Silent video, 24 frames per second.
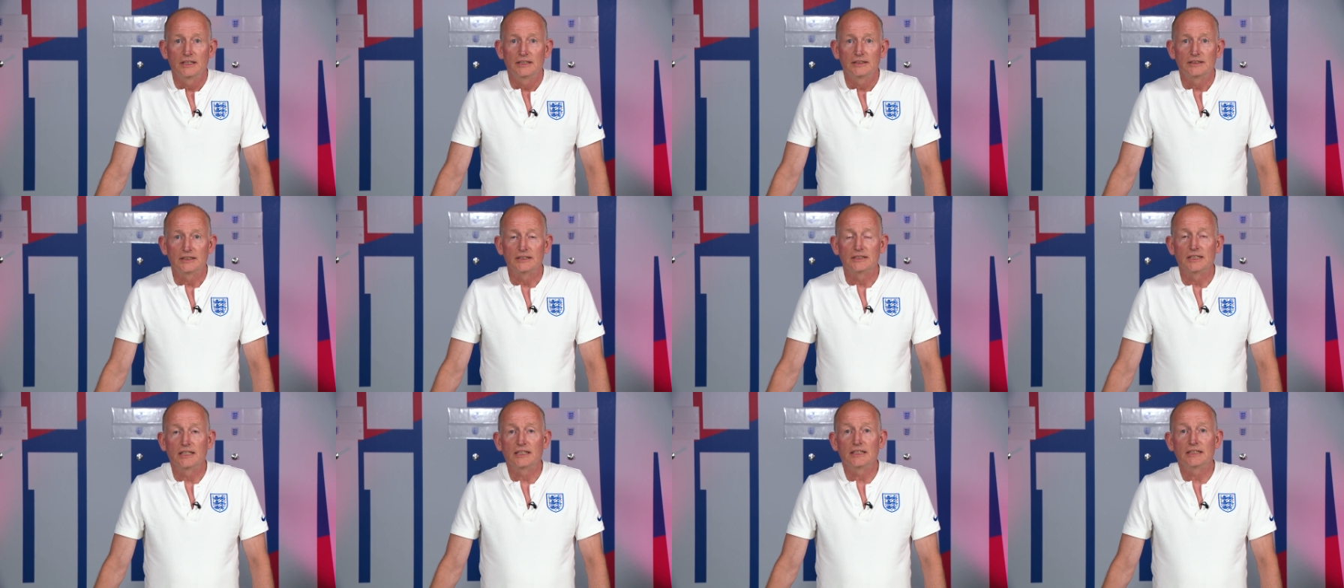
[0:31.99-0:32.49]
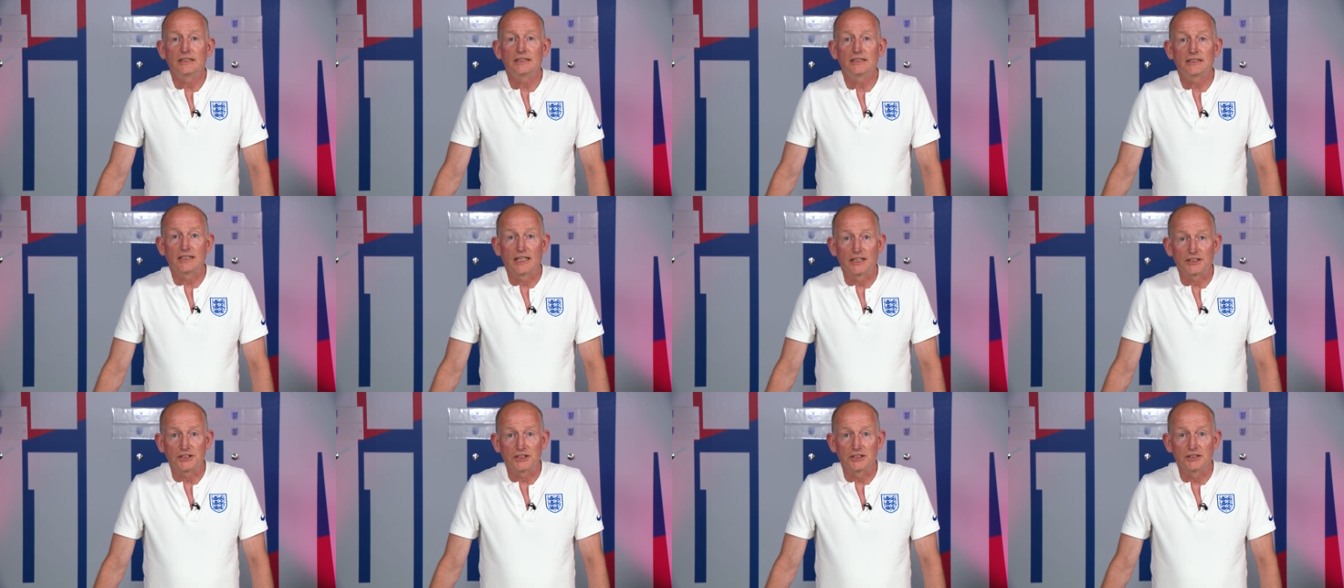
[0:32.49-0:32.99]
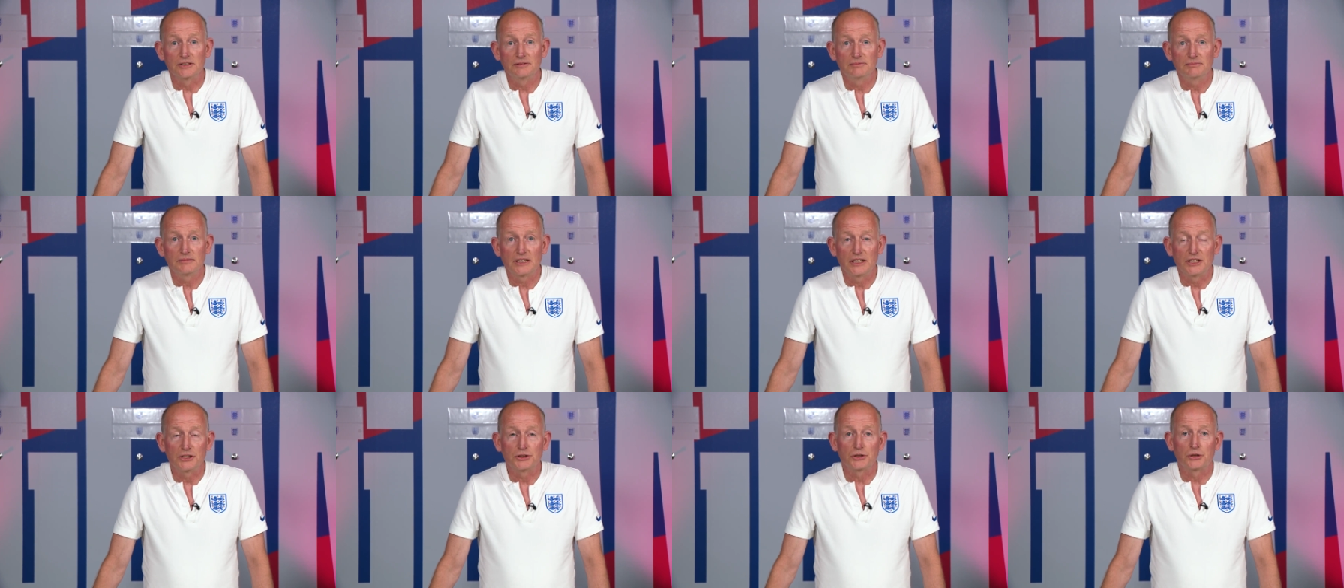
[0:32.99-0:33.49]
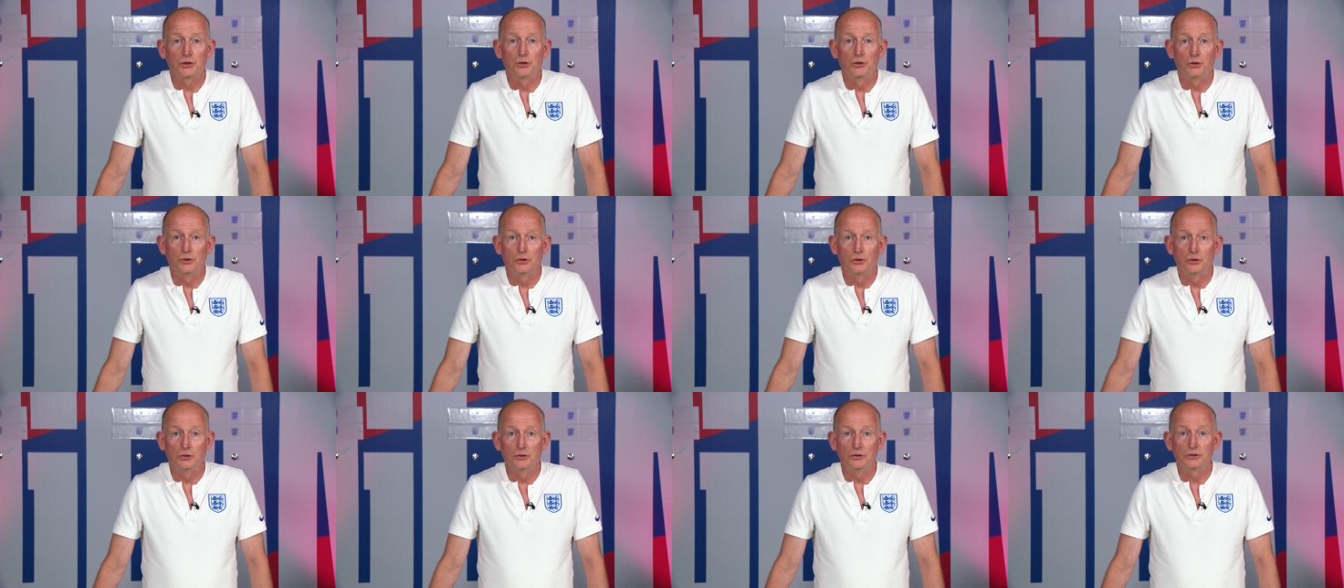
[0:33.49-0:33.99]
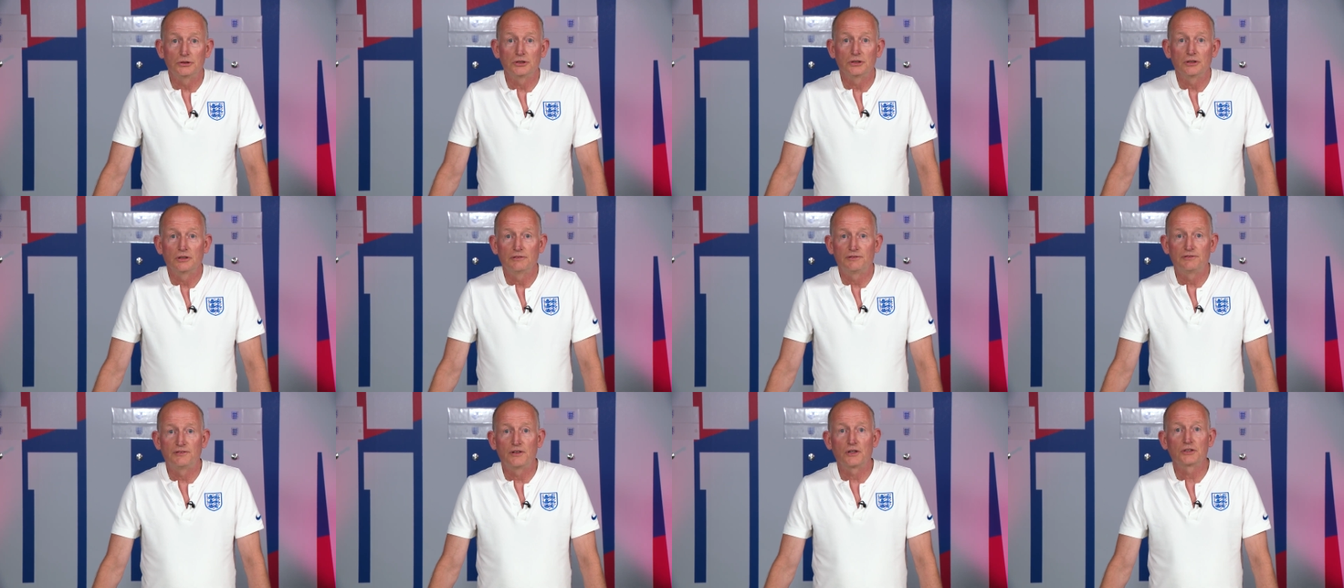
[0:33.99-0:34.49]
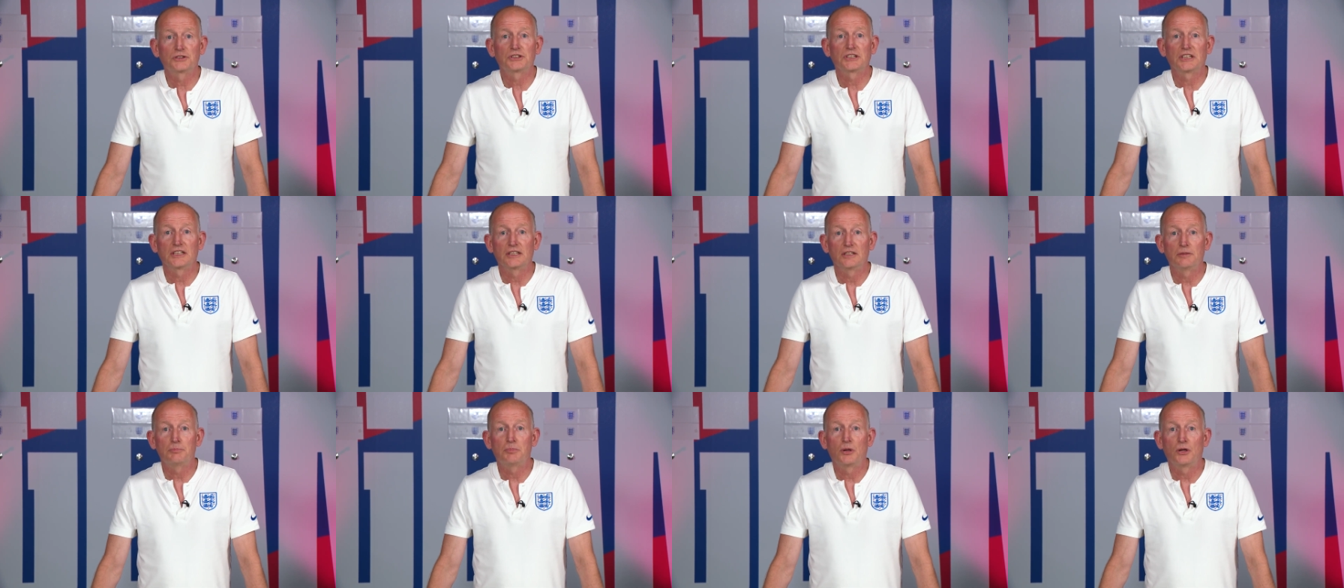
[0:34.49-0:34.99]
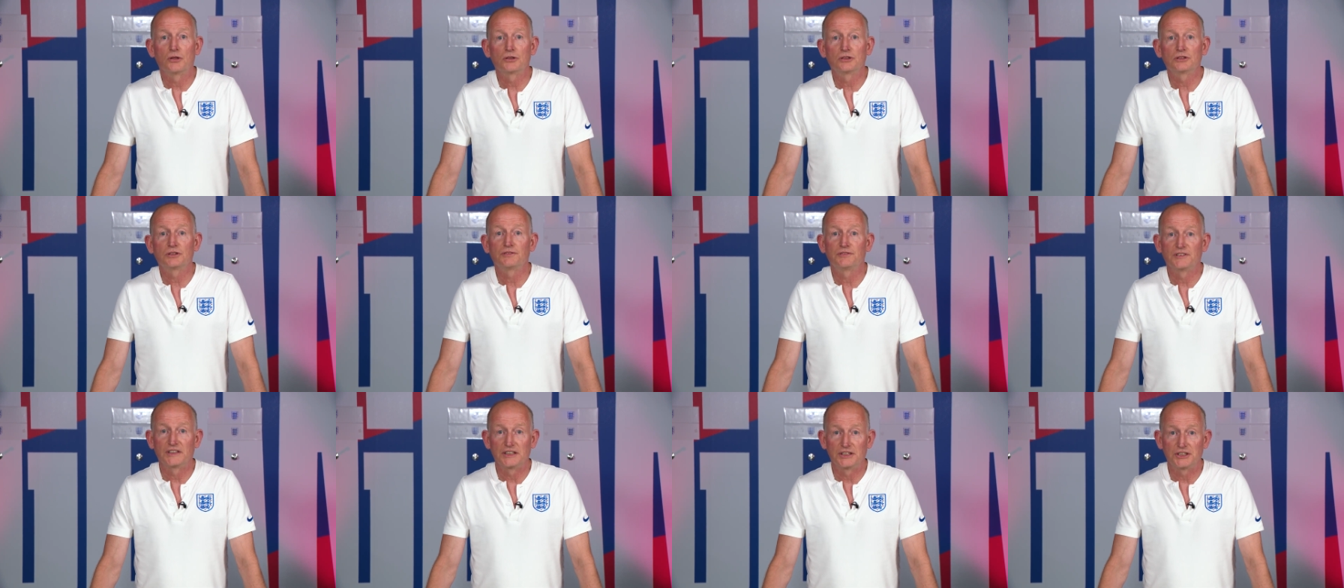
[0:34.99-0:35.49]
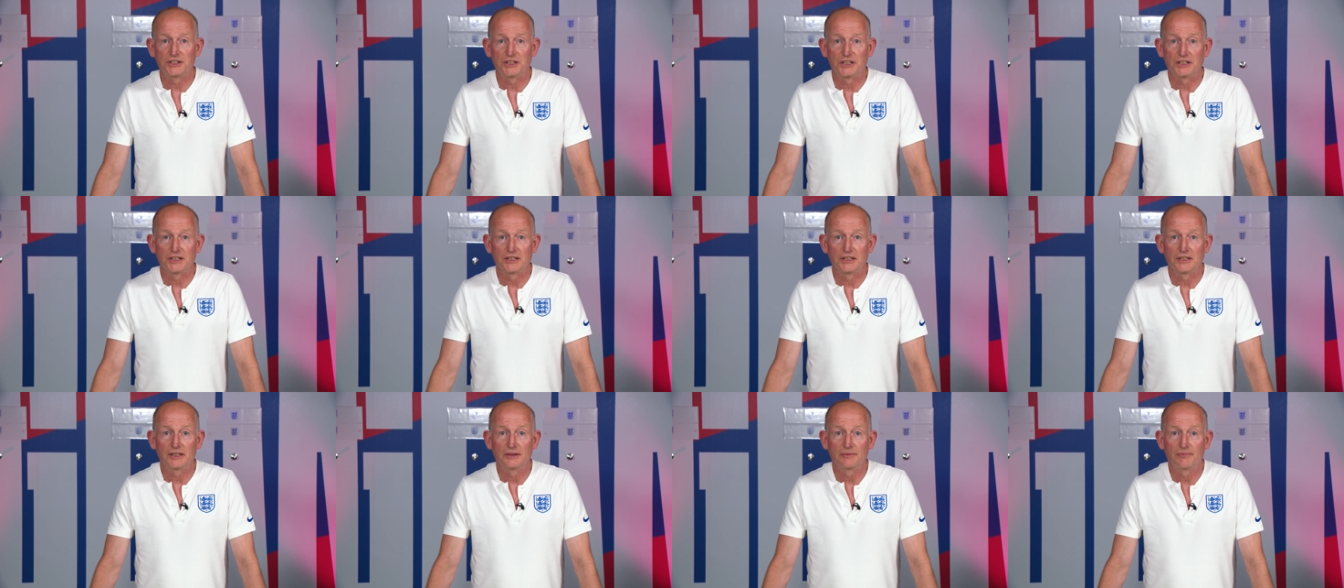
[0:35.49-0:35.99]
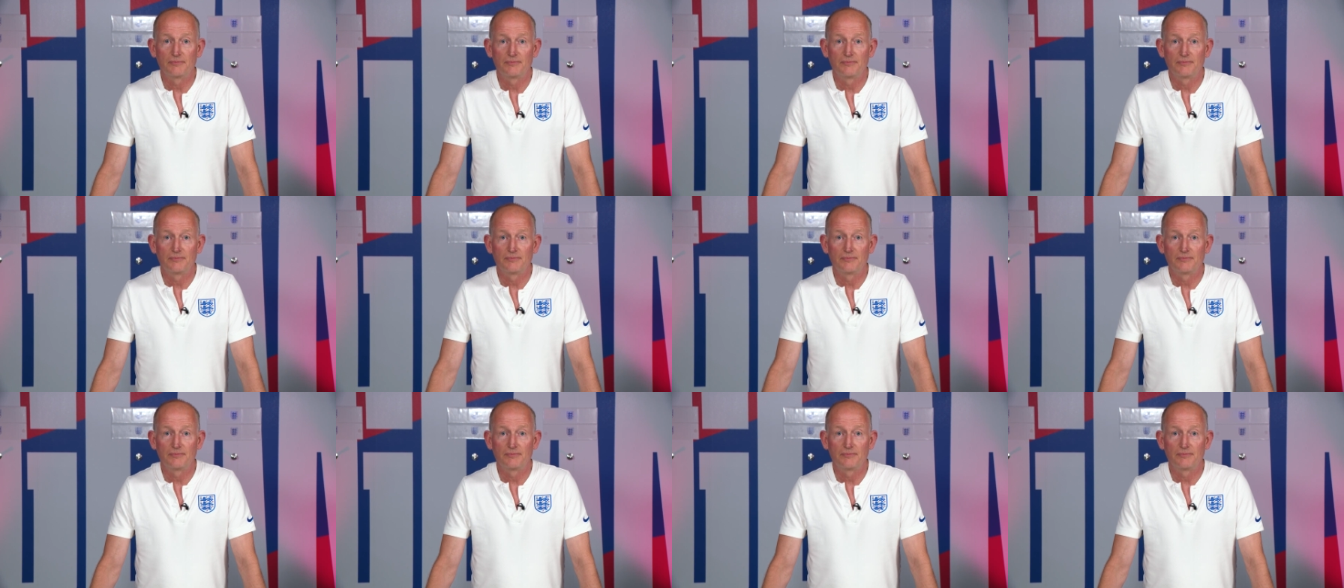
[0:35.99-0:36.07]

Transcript: Today's session is called Fox in the Box Finishing